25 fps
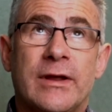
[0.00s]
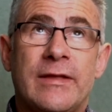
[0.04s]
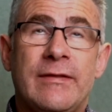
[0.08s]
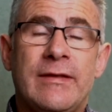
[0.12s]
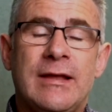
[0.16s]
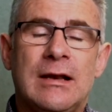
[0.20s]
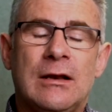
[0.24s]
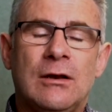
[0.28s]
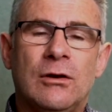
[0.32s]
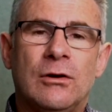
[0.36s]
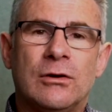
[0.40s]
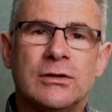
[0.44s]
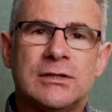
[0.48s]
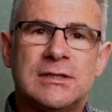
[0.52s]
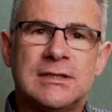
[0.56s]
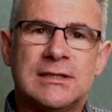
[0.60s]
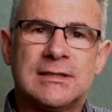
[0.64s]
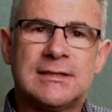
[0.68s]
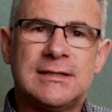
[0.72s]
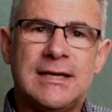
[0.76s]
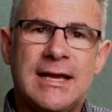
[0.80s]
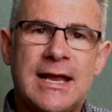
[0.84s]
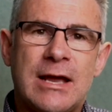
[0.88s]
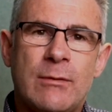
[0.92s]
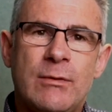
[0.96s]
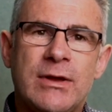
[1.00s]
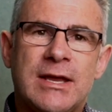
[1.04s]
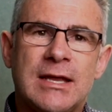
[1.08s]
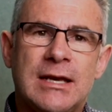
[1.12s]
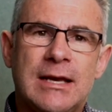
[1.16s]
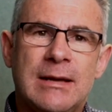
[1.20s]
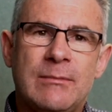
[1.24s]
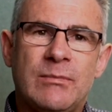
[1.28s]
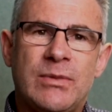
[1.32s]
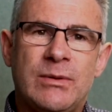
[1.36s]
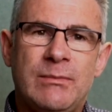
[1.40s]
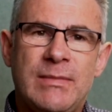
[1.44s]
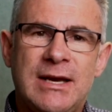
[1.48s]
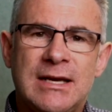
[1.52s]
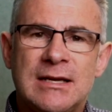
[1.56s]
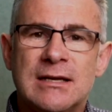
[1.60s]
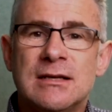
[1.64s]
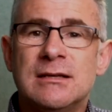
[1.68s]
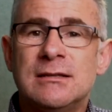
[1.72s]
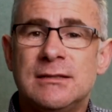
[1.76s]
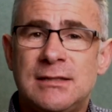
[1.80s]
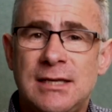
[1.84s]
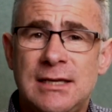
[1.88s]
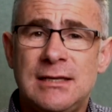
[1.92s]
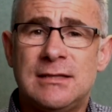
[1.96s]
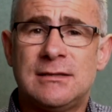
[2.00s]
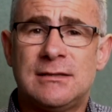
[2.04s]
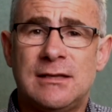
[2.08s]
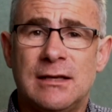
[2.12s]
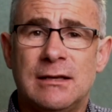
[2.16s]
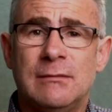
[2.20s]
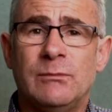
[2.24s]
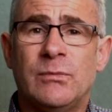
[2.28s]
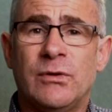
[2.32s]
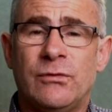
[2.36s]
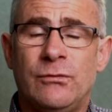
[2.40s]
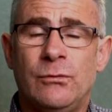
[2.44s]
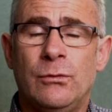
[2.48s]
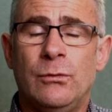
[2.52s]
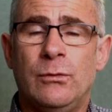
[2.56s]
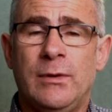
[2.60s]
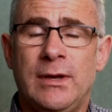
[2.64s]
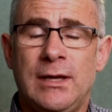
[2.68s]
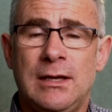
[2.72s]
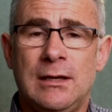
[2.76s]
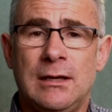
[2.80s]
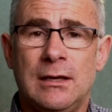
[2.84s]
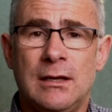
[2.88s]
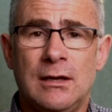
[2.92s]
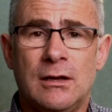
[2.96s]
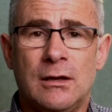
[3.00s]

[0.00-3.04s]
and then look to see how we can implement it and test it before we